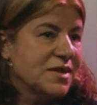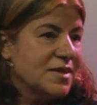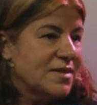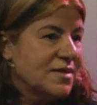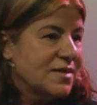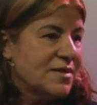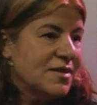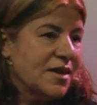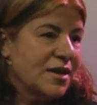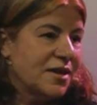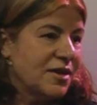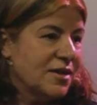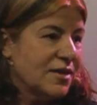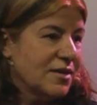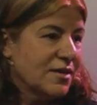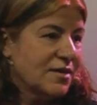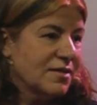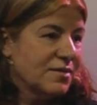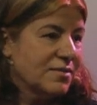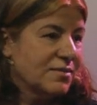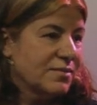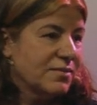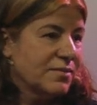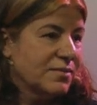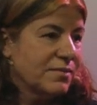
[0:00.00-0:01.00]

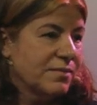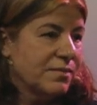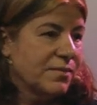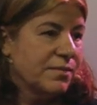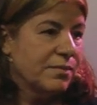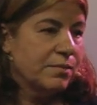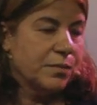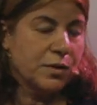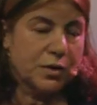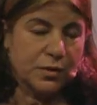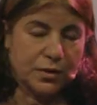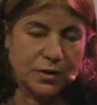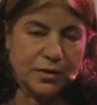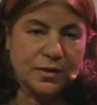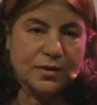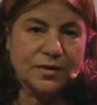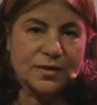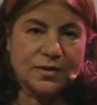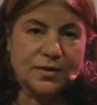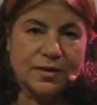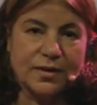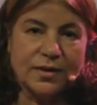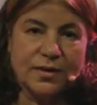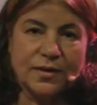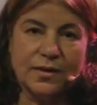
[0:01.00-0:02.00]
staying?
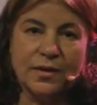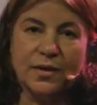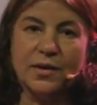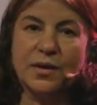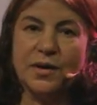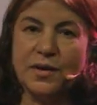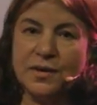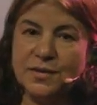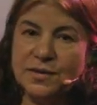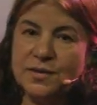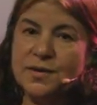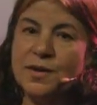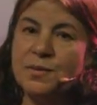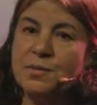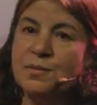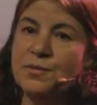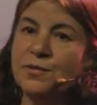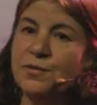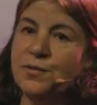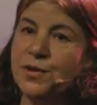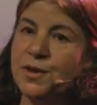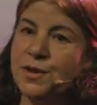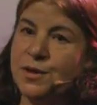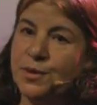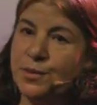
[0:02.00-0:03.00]
Because it's a
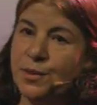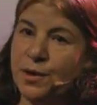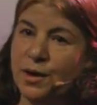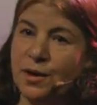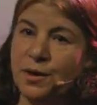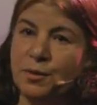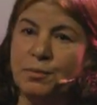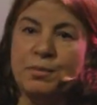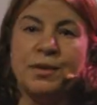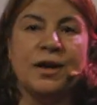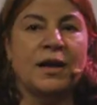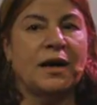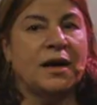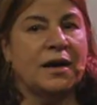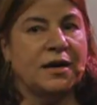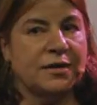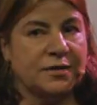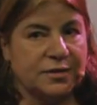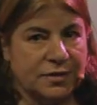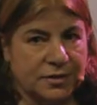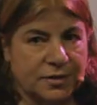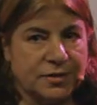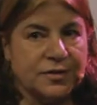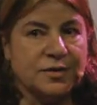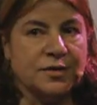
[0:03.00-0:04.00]
very well
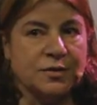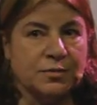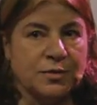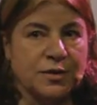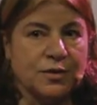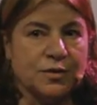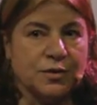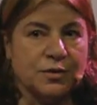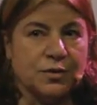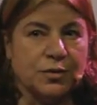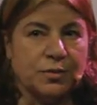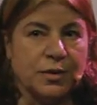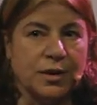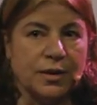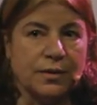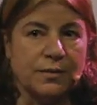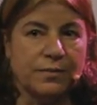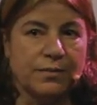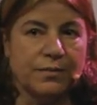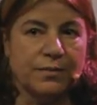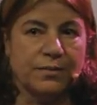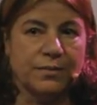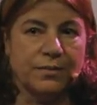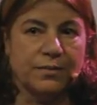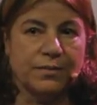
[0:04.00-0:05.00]
planned, it seems to be.